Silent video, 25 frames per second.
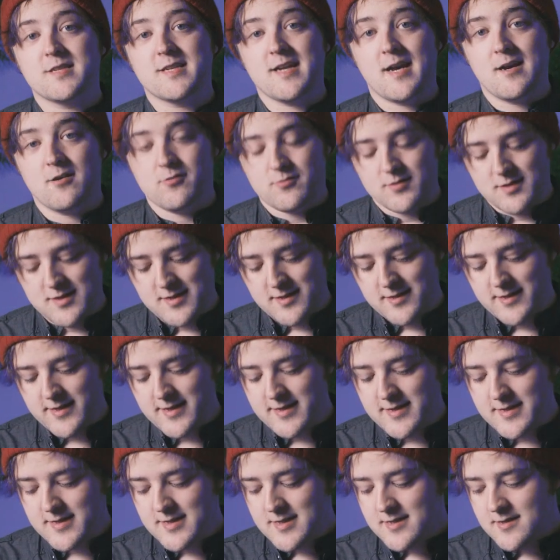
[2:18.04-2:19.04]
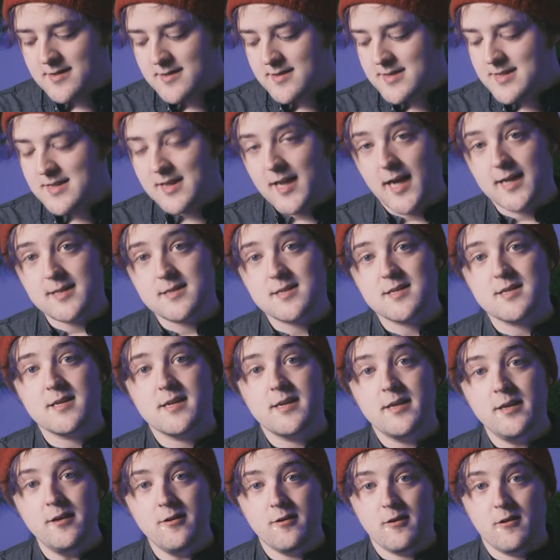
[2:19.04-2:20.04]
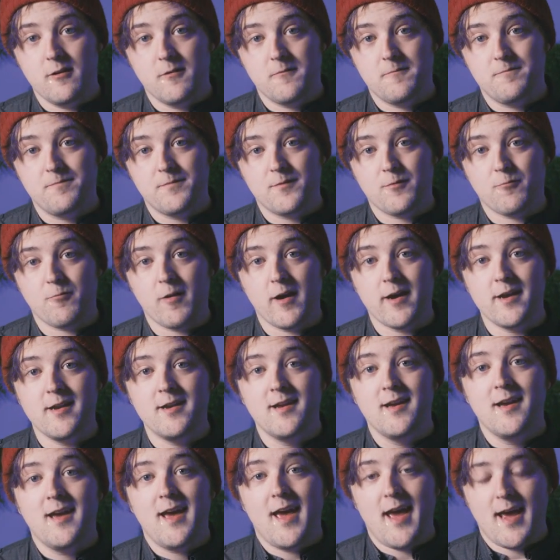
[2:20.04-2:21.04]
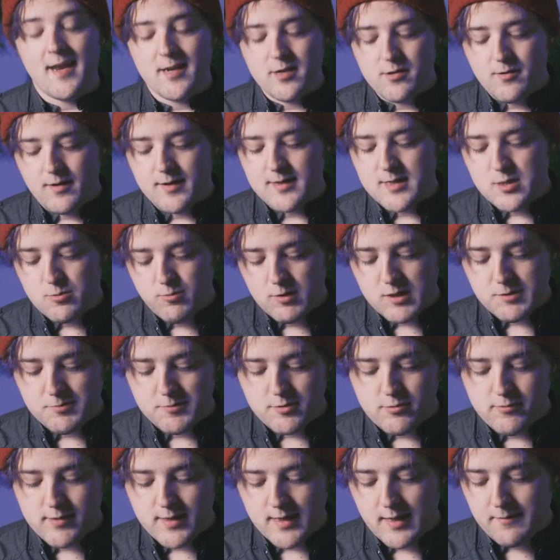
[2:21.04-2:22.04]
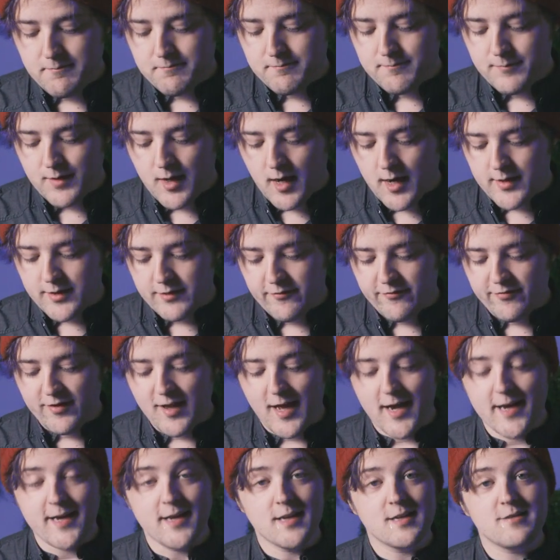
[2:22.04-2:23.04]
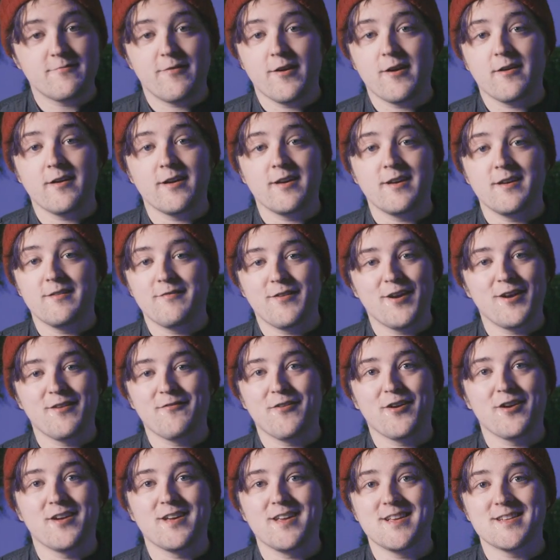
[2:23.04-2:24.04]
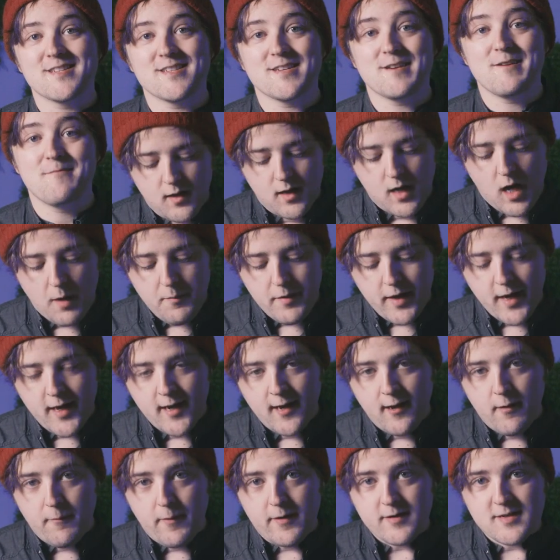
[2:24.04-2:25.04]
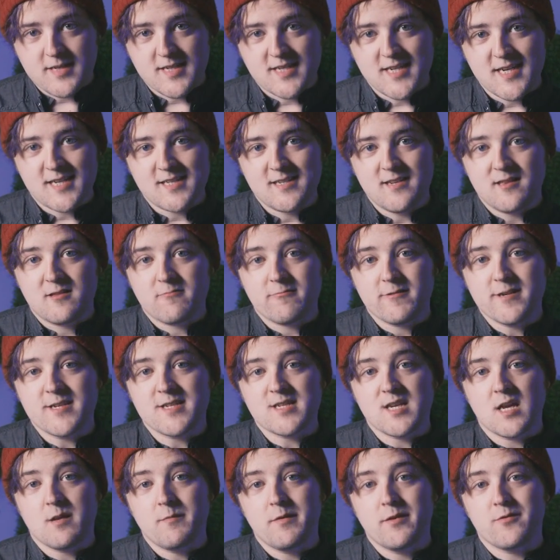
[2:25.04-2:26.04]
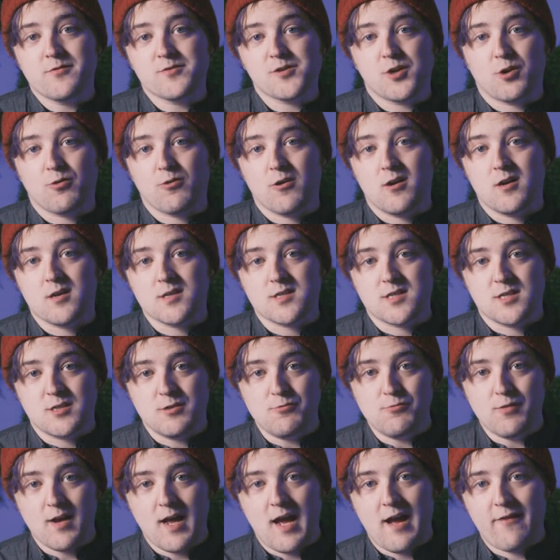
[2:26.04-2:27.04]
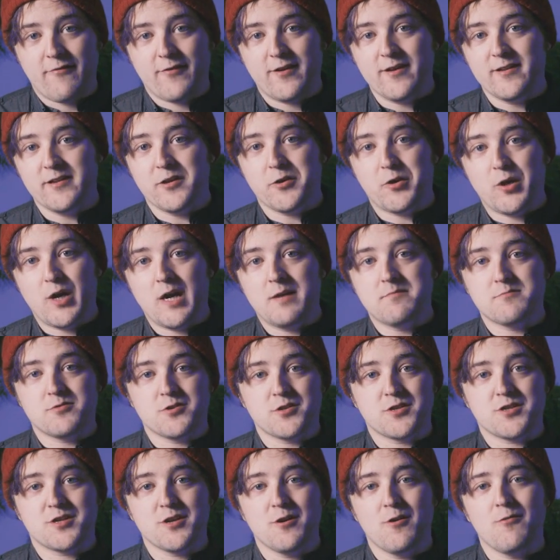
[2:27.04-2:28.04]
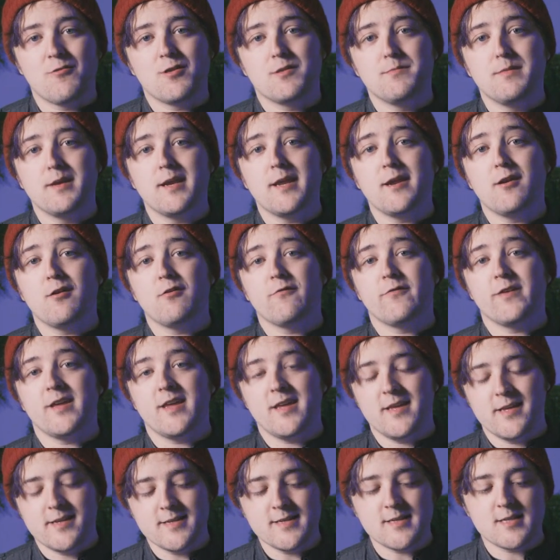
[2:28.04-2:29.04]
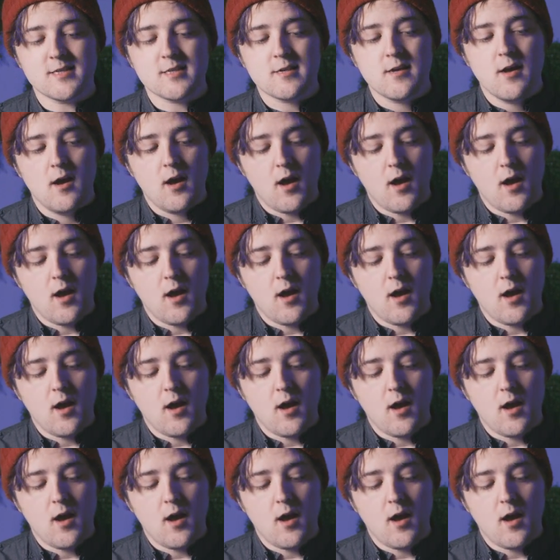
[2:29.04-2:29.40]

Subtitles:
sounds to these slots here, right? And you can switch between them on the fly. It's very, very, very easy. Coming in at about 63 centimeters across, 2.5 kilograms or so, the Mininova is,